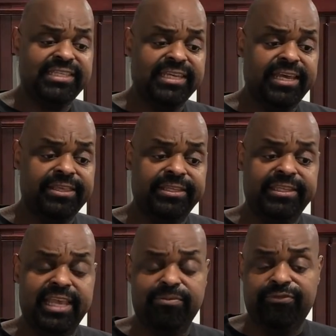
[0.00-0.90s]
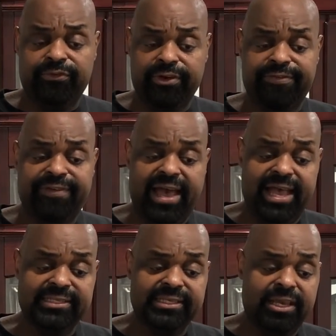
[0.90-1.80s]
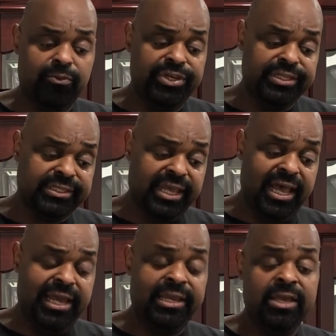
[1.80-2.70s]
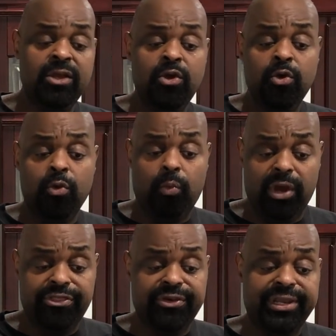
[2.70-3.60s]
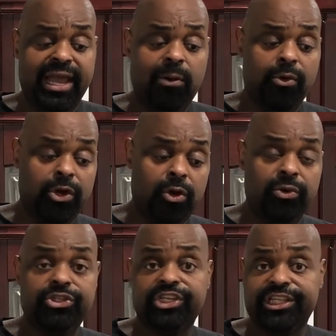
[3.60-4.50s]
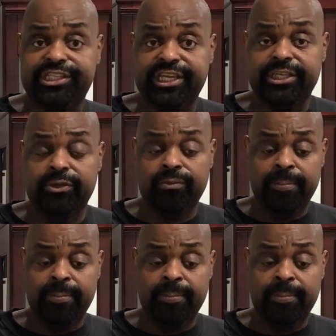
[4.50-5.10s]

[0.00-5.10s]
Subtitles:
together the day before the fast, and we decide whether or not we're going to continue.